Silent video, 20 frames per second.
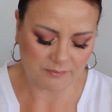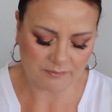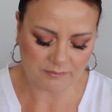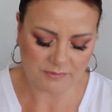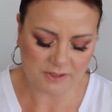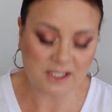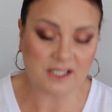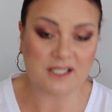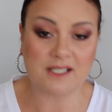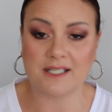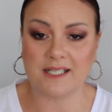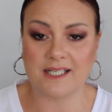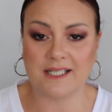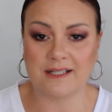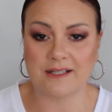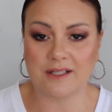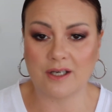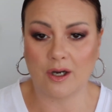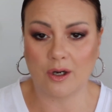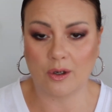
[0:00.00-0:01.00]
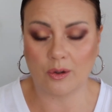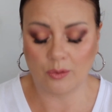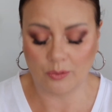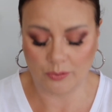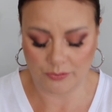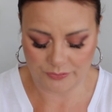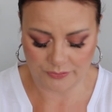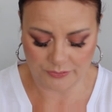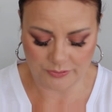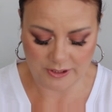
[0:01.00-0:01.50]
Didn't need the whole
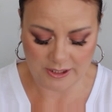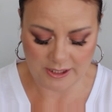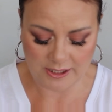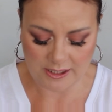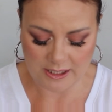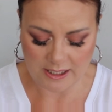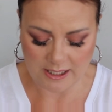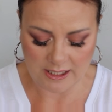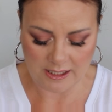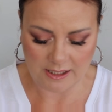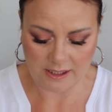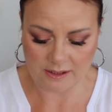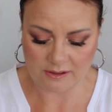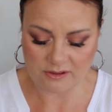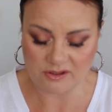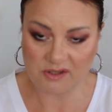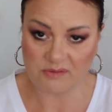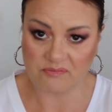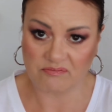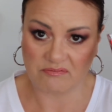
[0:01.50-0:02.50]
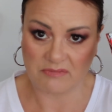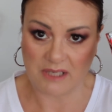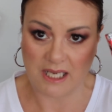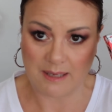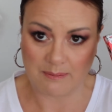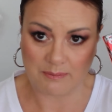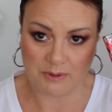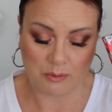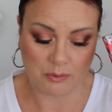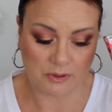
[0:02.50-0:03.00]
three, and
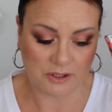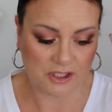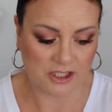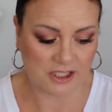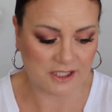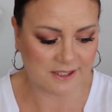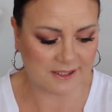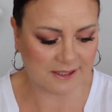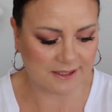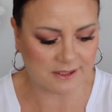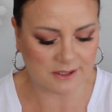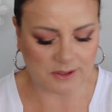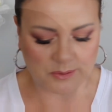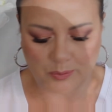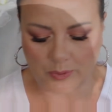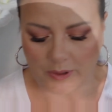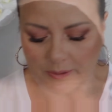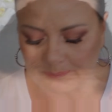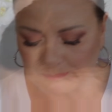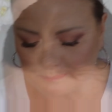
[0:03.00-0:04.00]
happy with just this one.